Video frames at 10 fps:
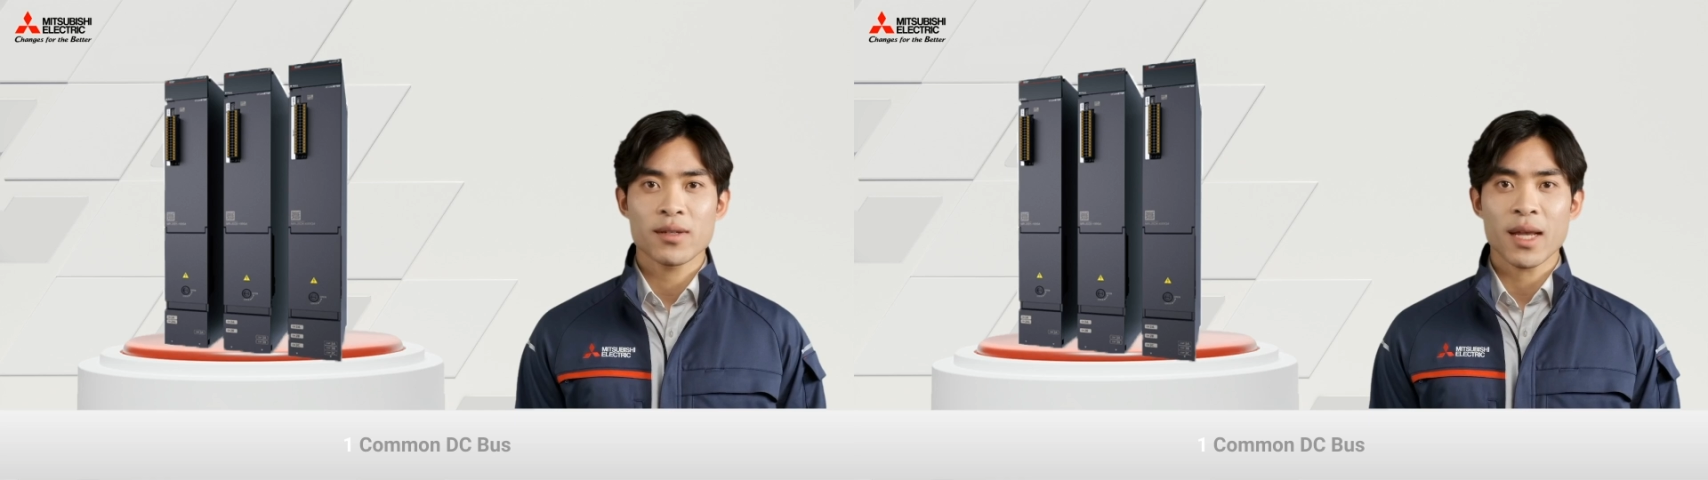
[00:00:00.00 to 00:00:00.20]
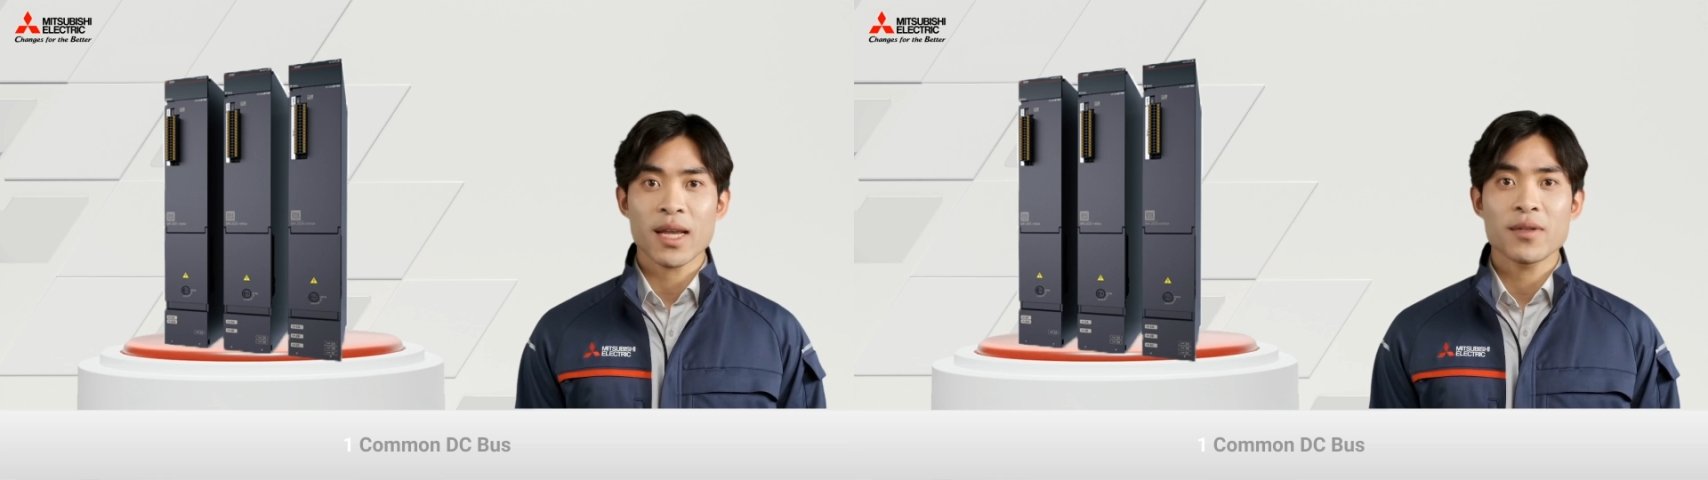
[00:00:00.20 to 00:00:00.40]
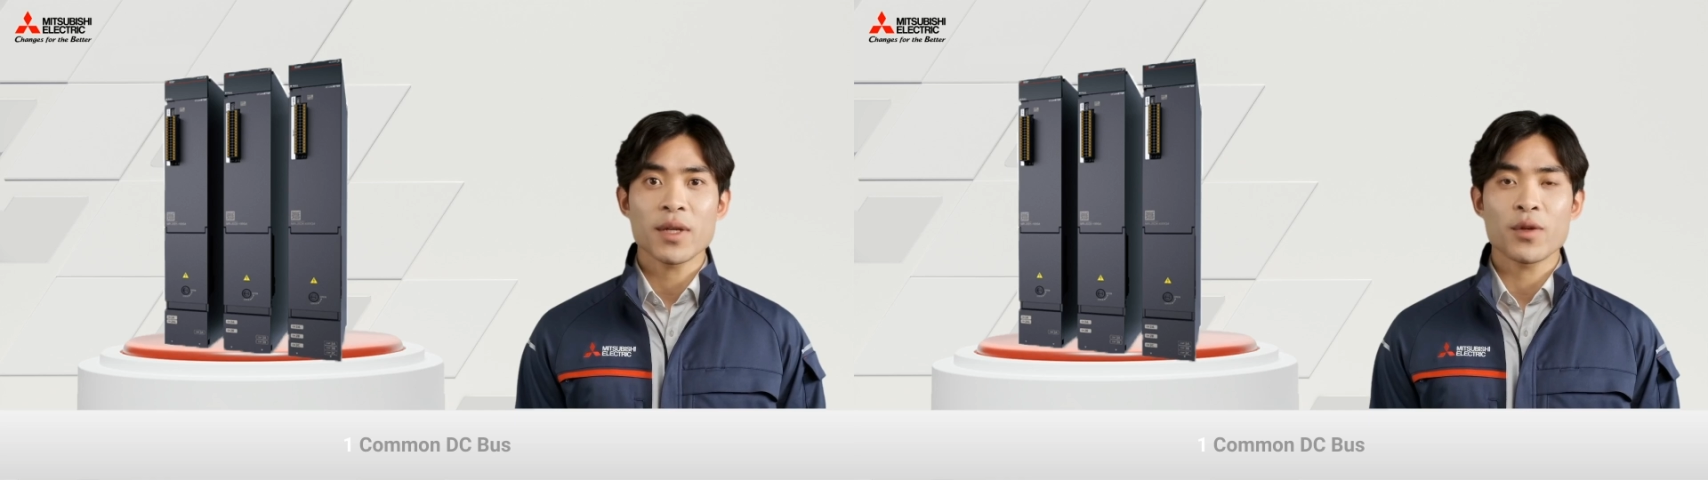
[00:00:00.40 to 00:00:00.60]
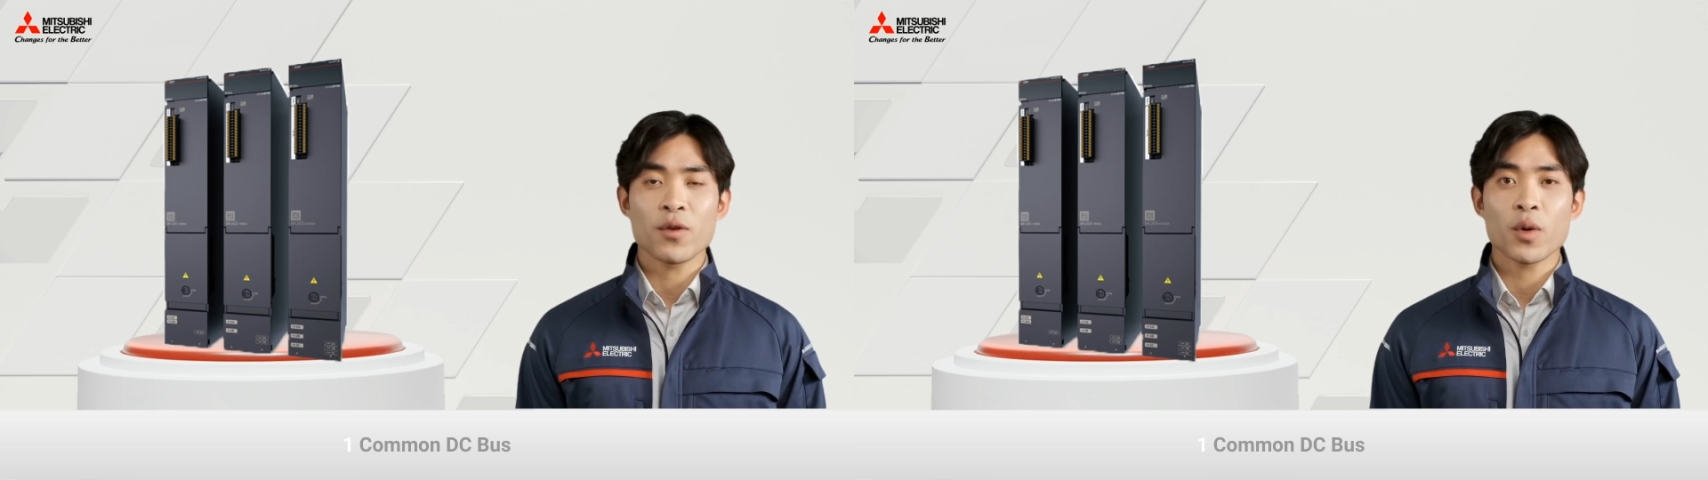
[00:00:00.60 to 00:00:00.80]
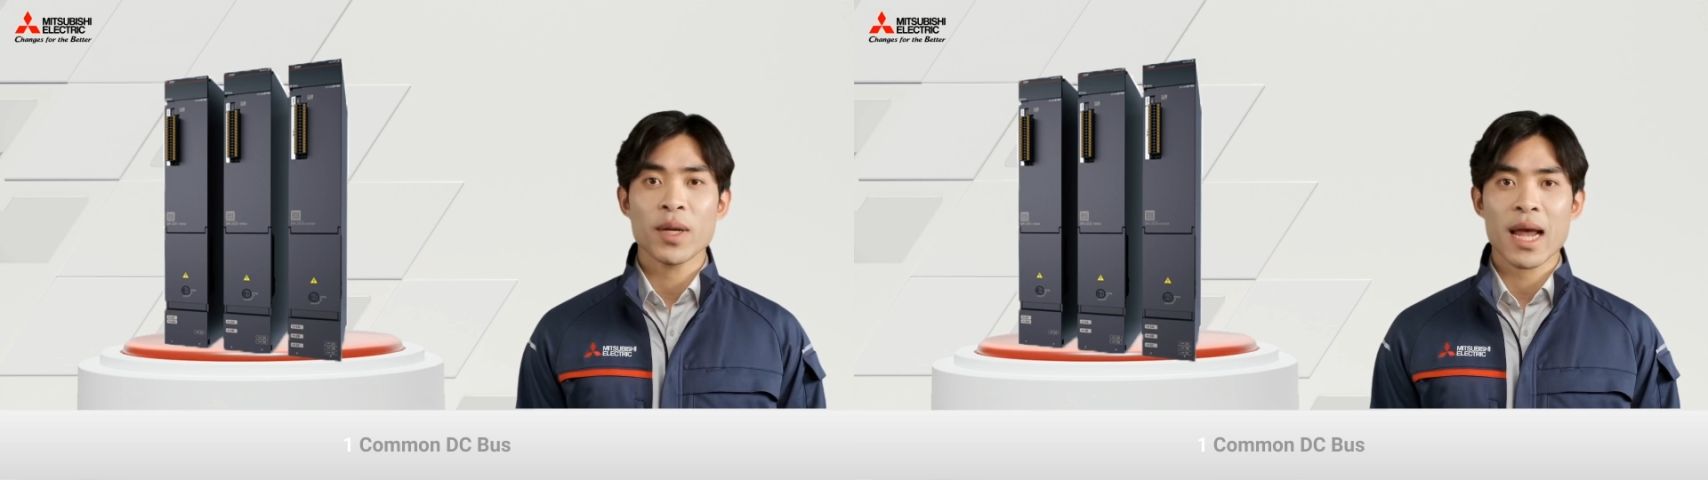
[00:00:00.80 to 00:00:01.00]
size of
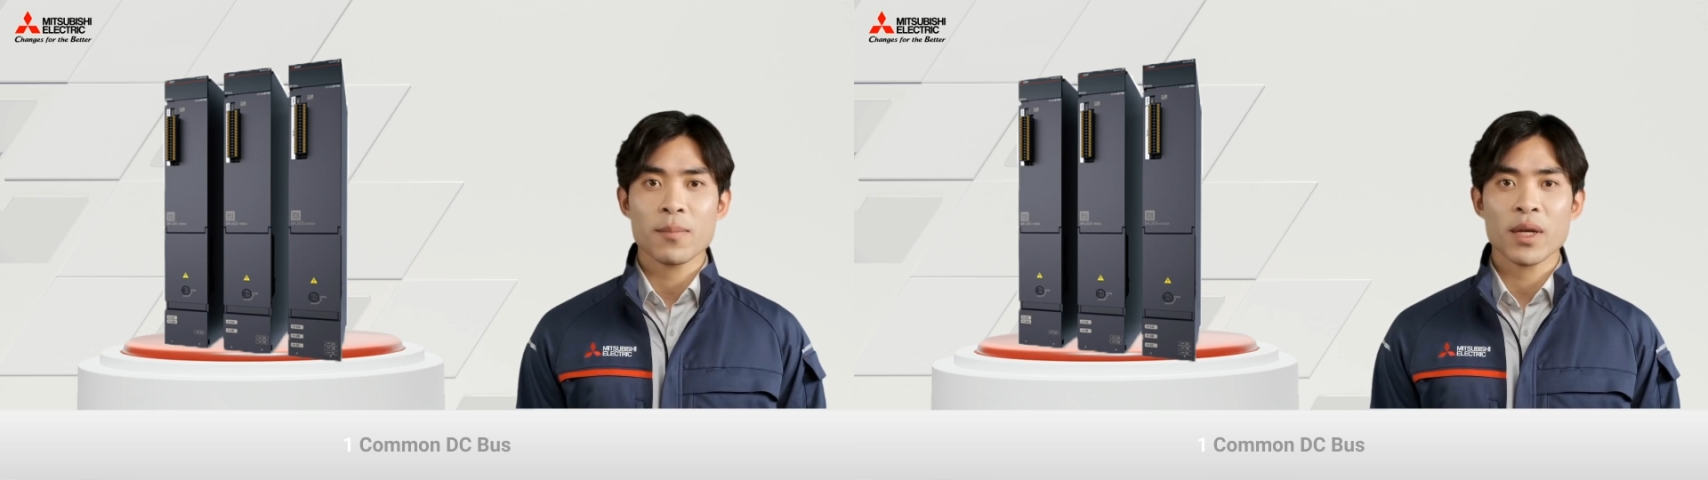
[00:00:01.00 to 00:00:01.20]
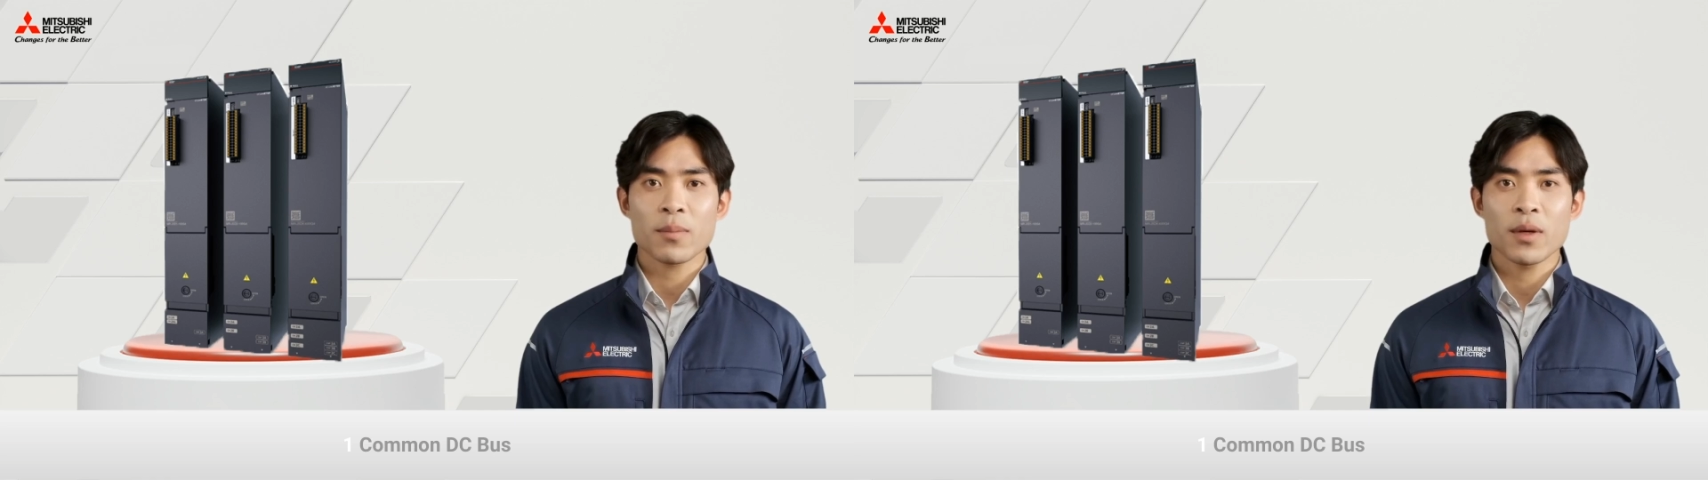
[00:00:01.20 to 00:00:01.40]
control cabinet